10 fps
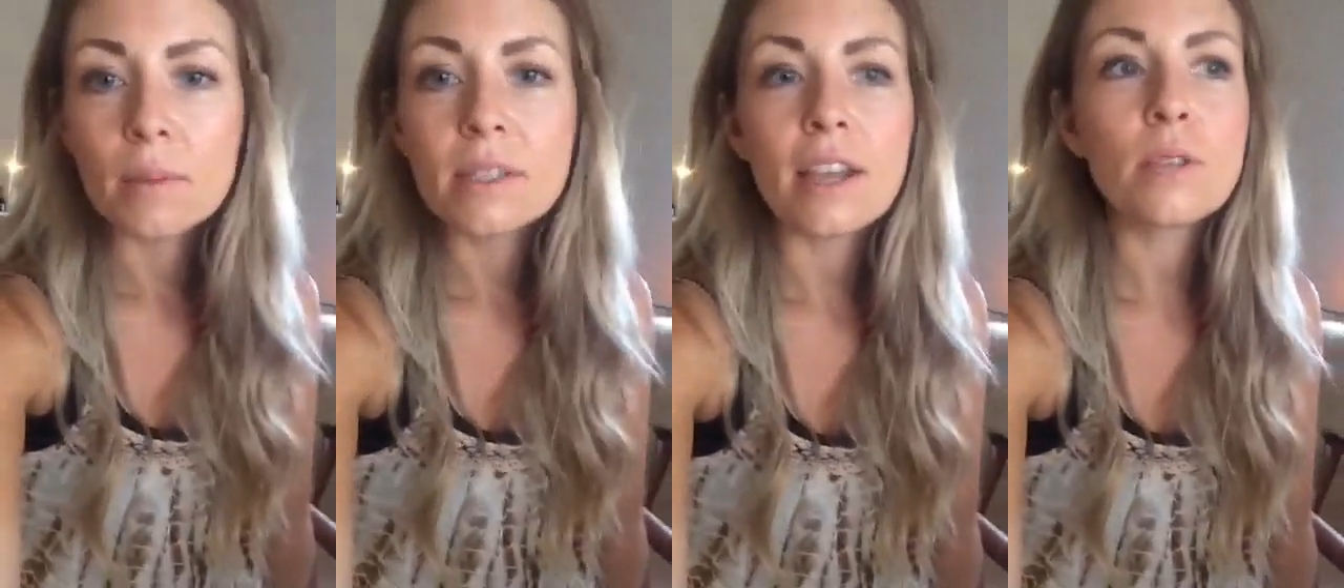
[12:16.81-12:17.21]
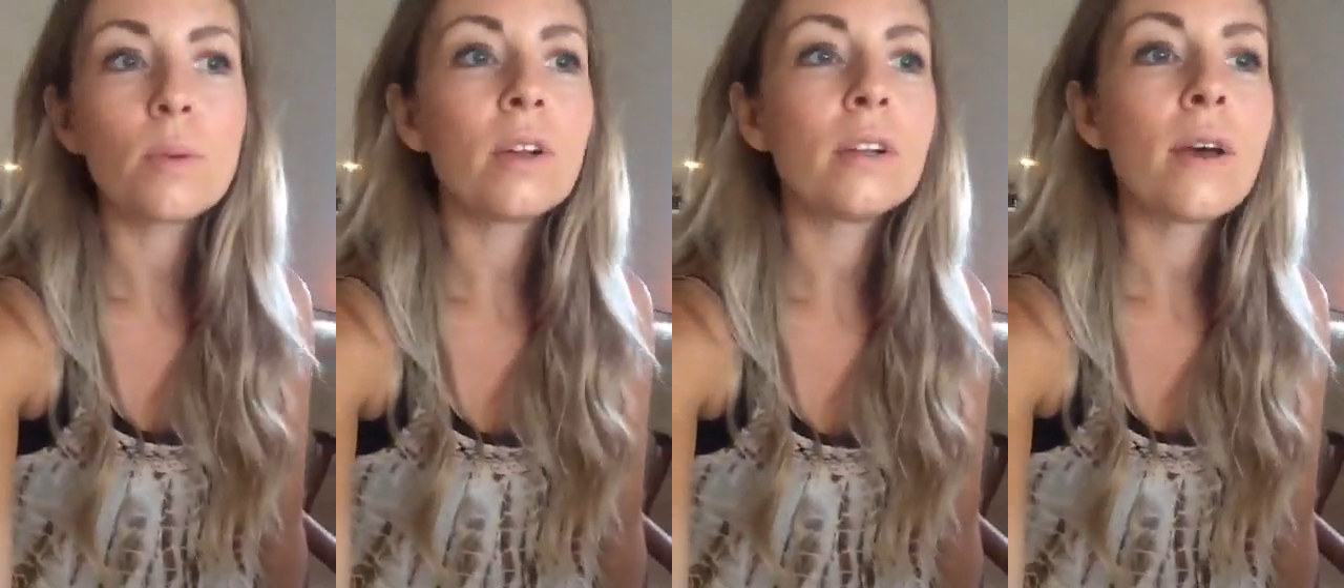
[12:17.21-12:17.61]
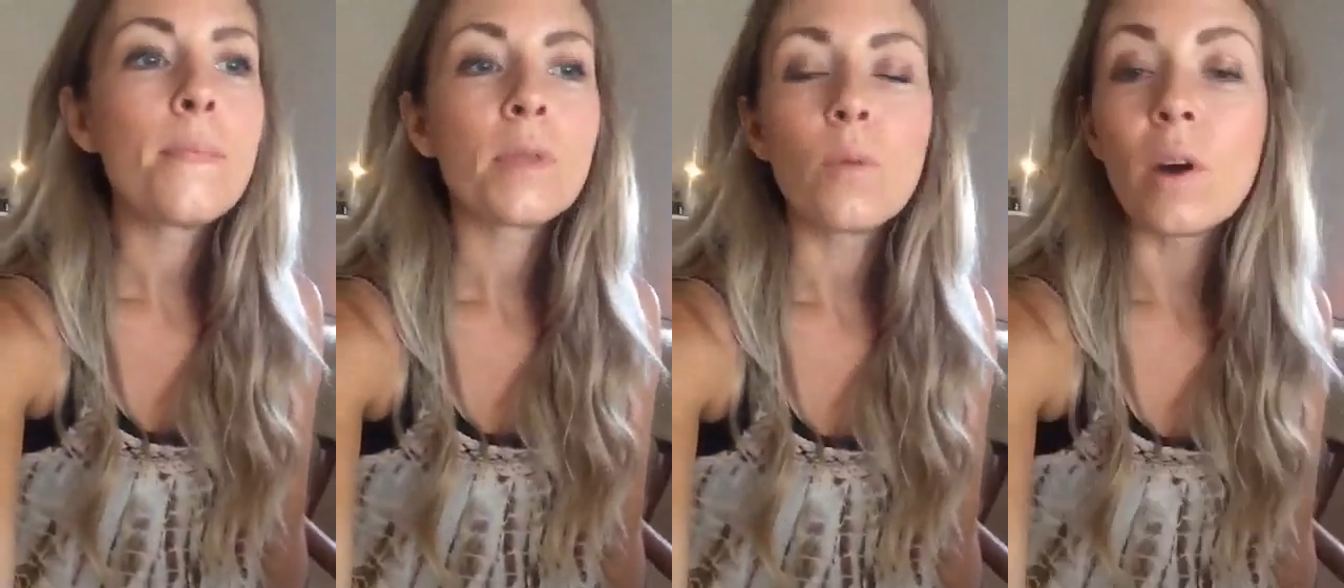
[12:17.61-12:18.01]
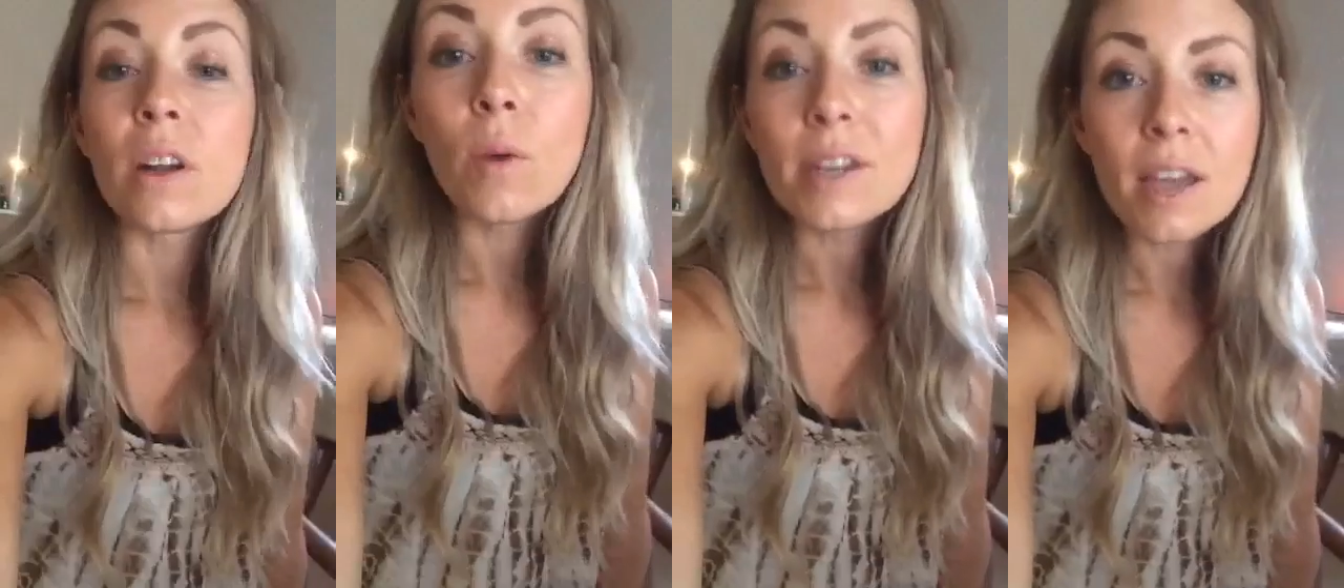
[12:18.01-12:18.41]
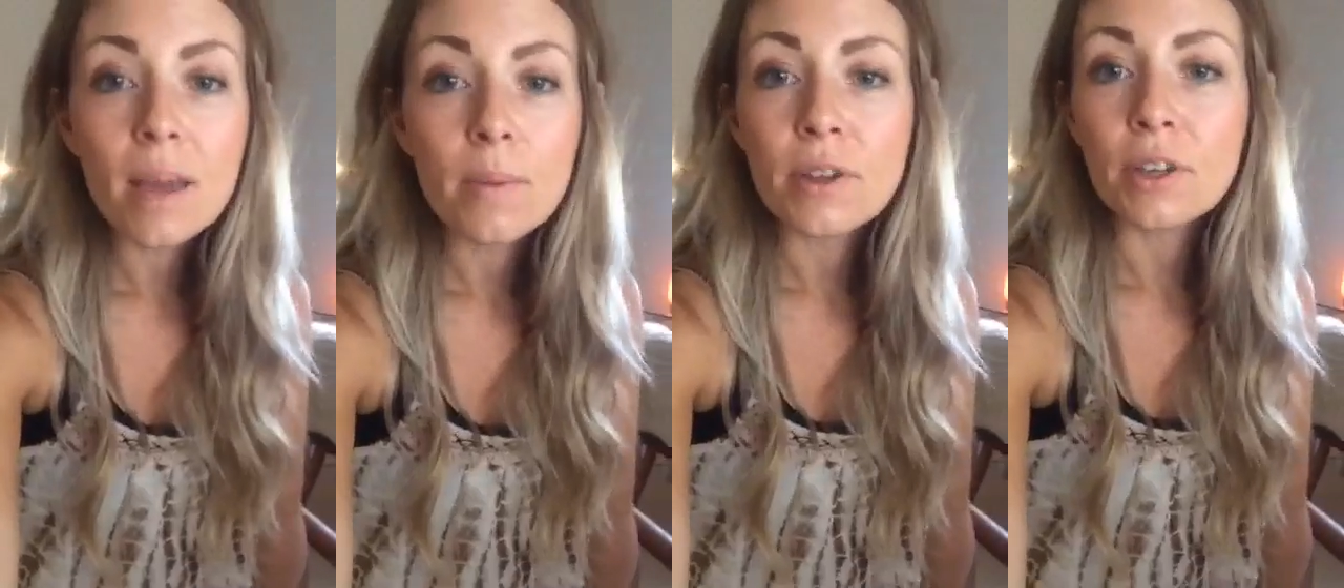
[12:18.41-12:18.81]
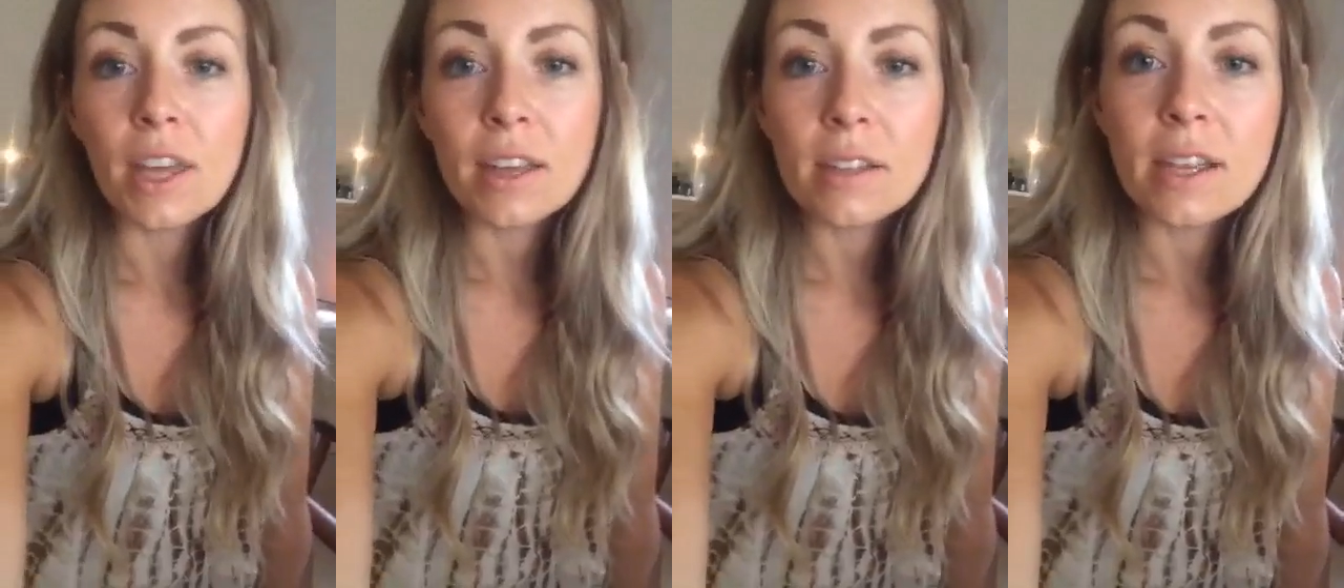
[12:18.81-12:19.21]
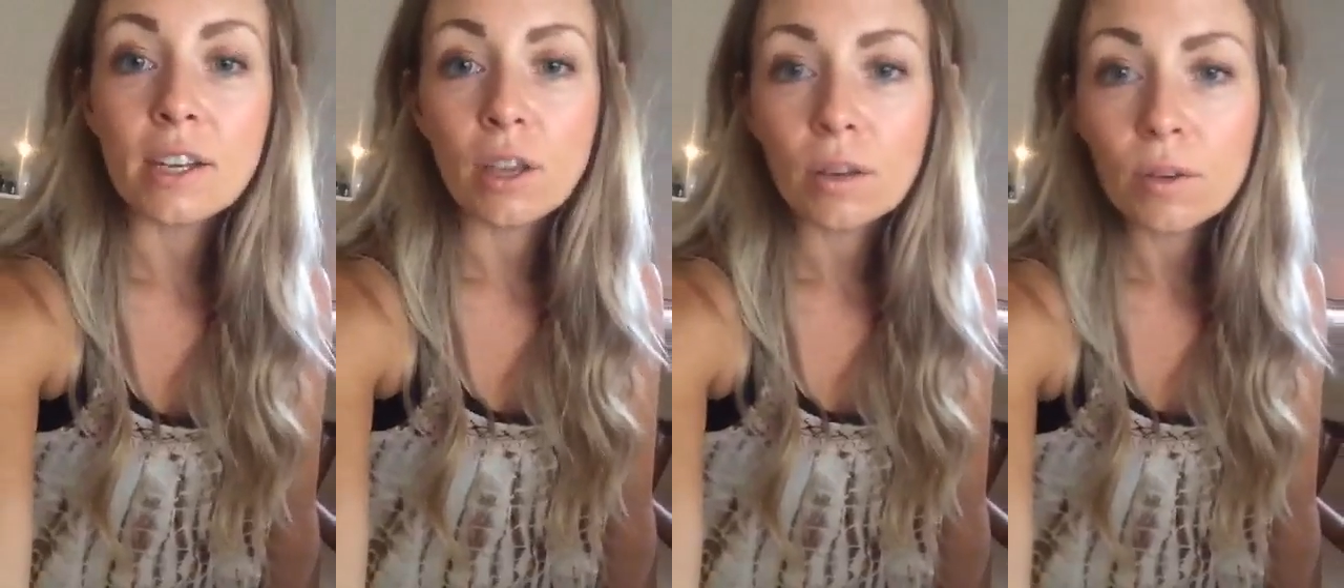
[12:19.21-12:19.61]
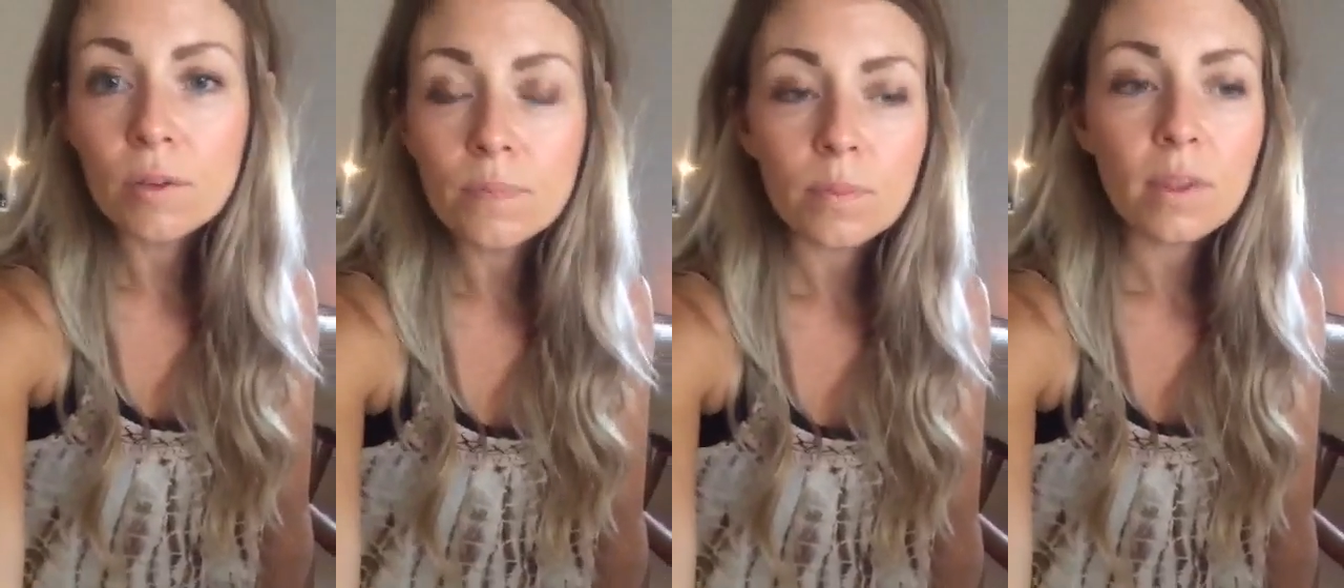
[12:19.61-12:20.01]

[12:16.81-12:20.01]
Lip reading: schedule one-on-one time with your kids and you.